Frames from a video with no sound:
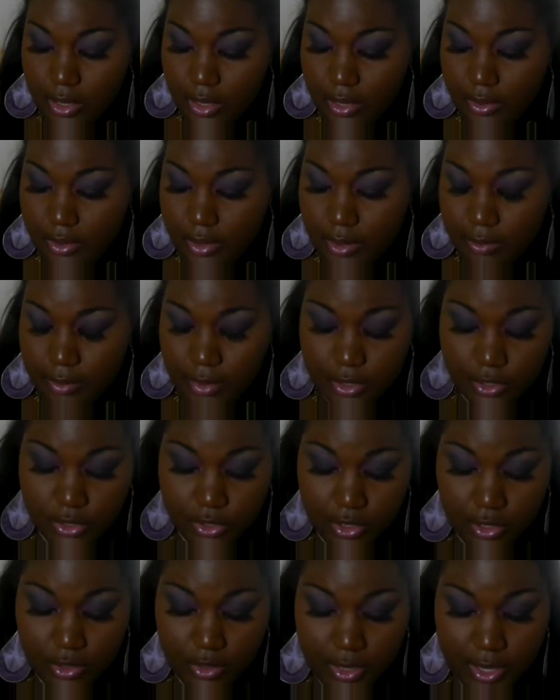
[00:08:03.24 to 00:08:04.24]
And then I'm going to
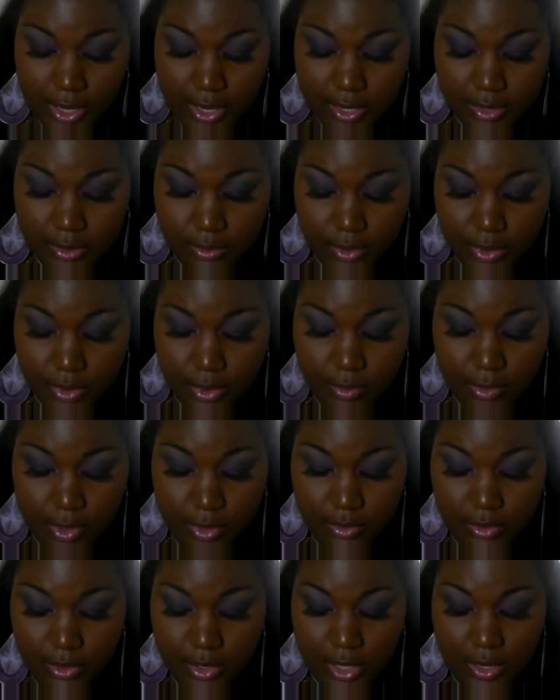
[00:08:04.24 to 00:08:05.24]
show you guys what the
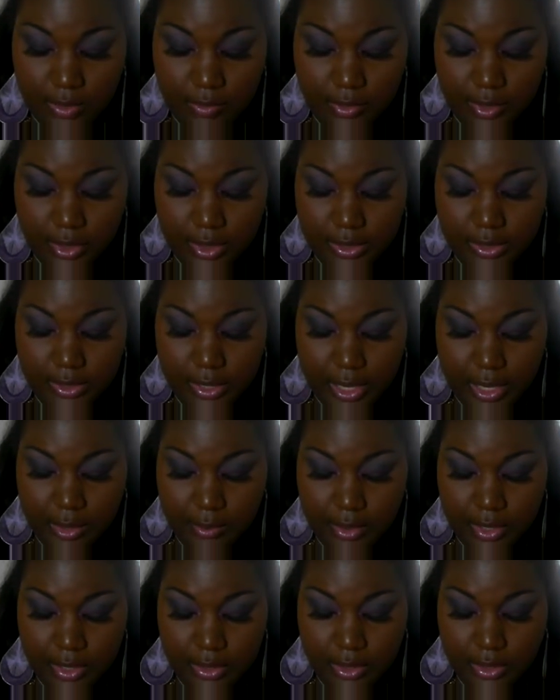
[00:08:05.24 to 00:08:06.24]
Motif looks like,
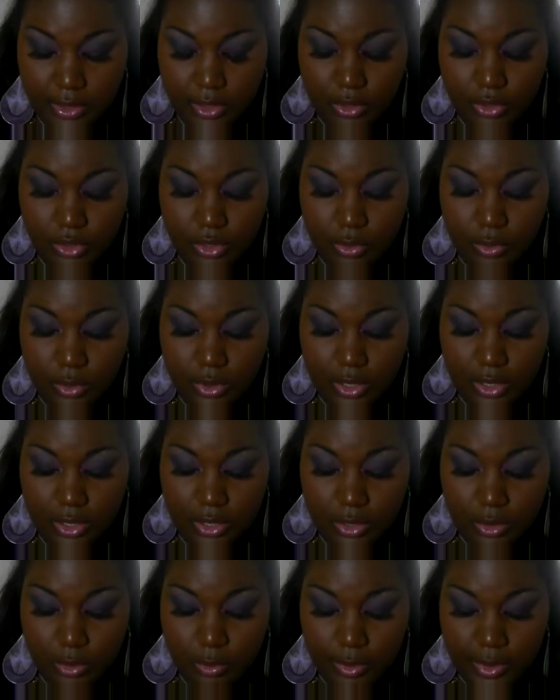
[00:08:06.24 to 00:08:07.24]
because I told you it would look a
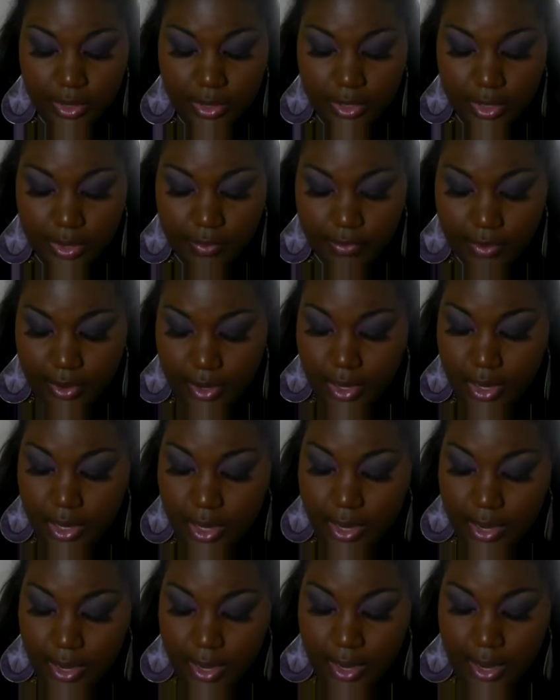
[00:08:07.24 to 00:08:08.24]
little bit different
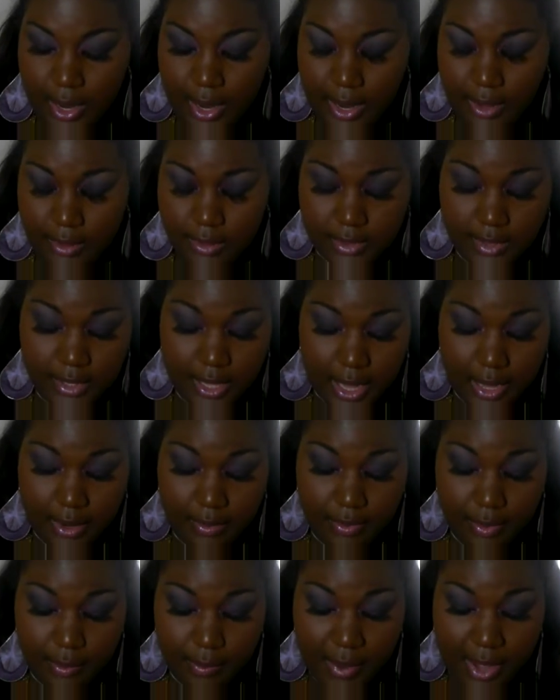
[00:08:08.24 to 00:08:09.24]
outside
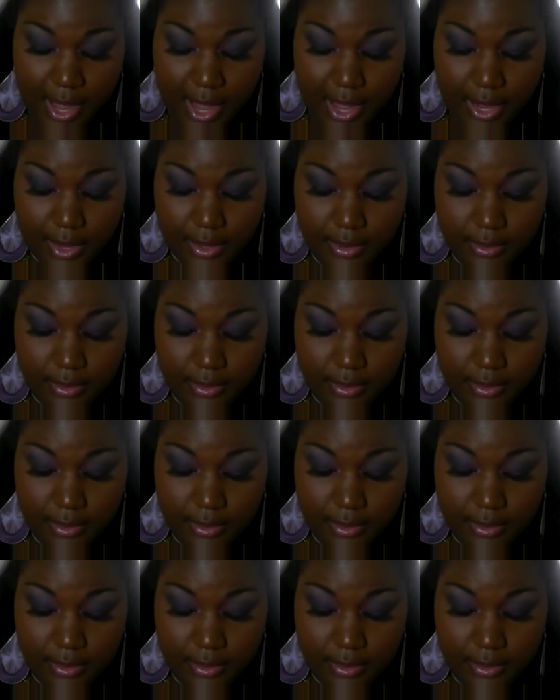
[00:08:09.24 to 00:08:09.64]
of the pot.